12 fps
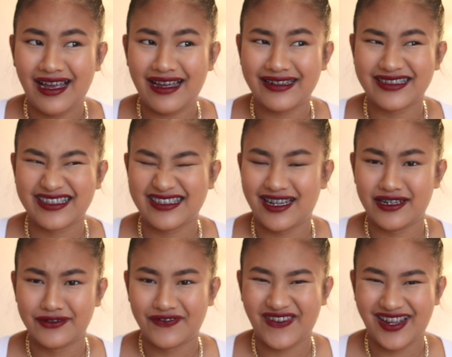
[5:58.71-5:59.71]
and
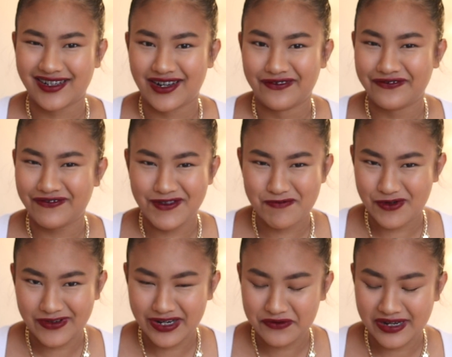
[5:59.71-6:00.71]
kind of
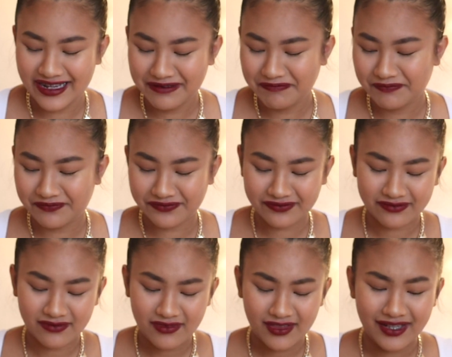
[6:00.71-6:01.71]
uncomfortable in a way.
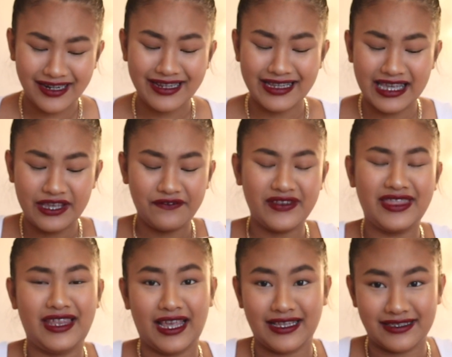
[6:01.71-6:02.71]
Like even
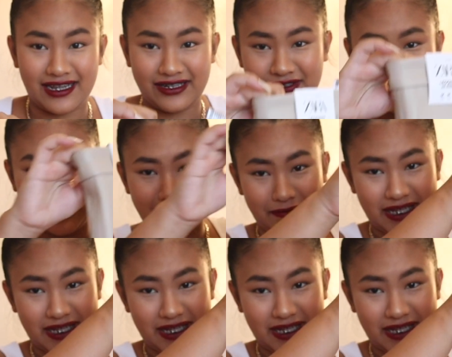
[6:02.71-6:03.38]
these I got in a